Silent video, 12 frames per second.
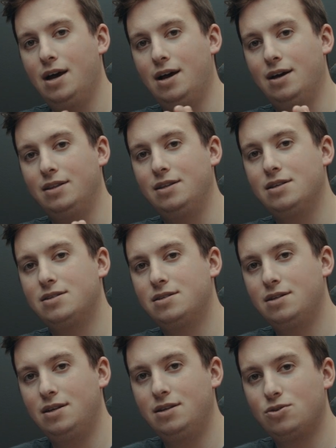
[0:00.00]
Uh,
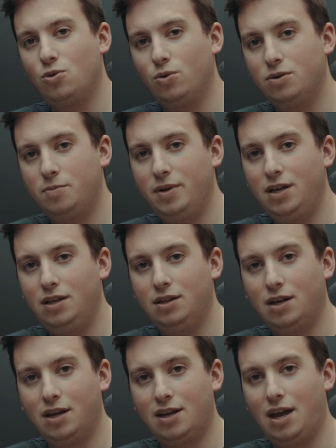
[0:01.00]
this is going to be
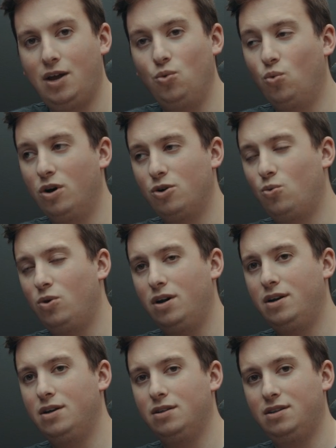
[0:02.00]
like a
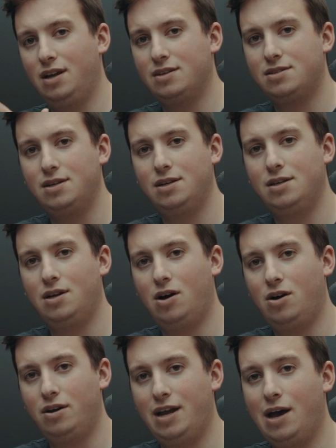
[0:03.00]
101 lesson
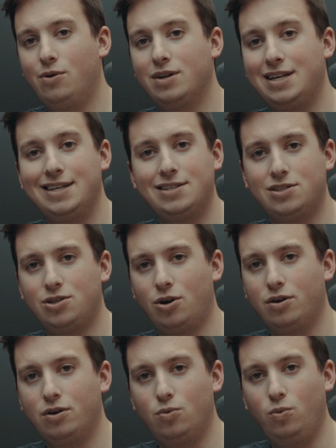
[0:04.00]
on how to get
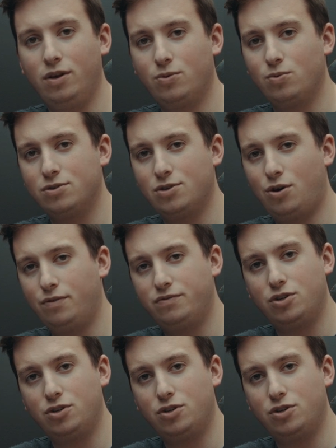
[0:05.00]
started with Resolve.